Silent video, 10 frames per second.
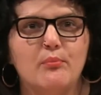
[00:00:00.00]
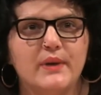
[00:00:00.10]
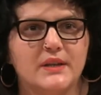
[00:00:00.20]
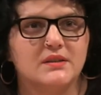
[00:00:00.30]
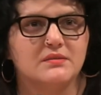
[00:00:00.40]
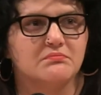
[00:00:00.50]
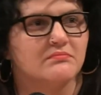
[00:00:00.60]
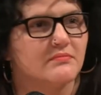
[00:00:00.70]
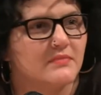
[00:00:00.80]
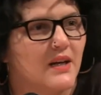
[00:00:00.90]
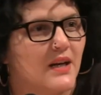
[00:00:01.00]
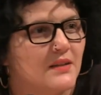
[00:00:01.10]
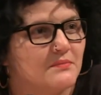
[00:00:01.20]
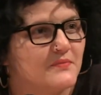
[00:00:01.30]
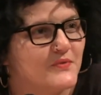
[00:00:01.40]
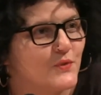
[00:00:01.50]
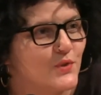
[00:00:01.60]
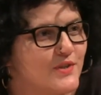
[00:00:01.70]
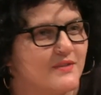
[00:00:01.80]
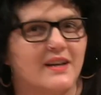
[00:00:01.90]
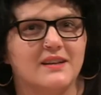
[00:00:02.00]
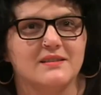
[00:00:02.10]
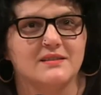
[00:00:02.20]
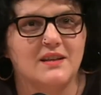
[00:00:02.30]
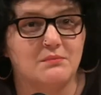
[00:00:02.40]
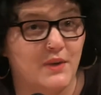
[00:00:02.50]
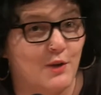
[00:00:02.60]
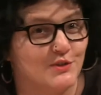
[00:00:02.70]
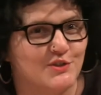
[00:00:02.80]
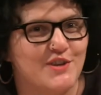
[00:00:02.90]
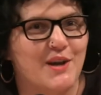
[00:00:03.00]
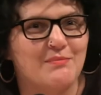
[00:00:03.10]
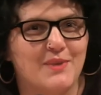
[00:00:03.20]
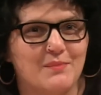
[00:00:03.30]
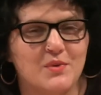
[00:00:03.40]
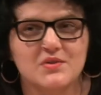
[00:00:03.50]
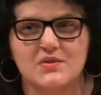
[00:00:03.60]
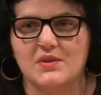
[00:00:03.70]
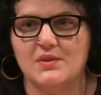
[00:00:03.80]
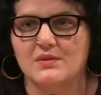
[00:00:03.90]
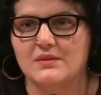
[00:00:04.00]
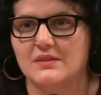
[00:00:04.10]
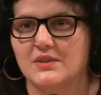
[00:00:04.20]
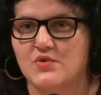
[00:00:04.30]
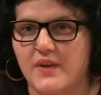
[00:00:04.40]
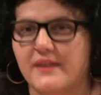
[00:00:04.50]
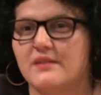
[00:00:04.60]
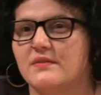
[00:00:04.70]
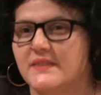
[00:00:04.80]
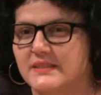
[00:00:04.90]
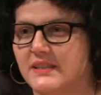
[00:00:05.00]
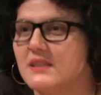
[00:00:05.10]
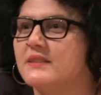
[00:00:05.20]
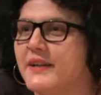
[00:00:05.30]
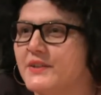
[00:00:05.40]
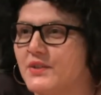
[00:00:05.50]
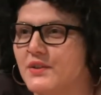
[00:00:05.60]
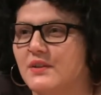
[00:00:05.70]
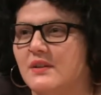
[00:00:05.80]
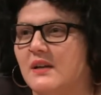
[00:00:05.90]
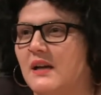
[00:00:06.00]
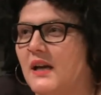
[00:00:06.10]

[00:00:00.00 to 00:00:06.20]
But of course, that is not my only job. I'm also a trainer, facilitator.